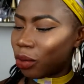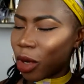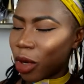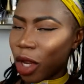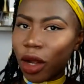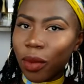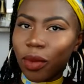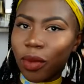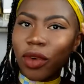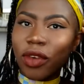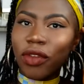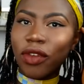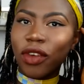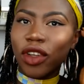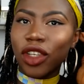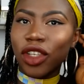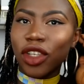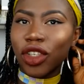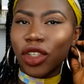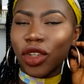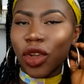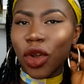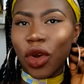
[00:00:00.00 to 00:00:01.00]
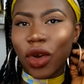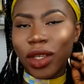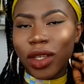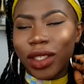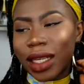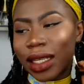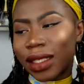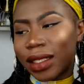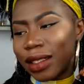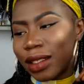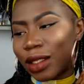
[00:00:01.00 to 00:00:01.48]
Makeup Revolution oil
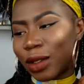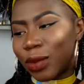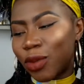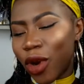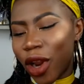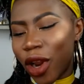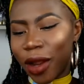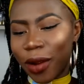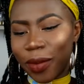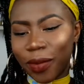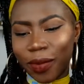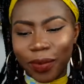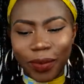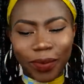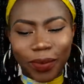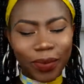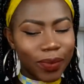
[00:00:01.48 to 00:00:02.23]
setting spray.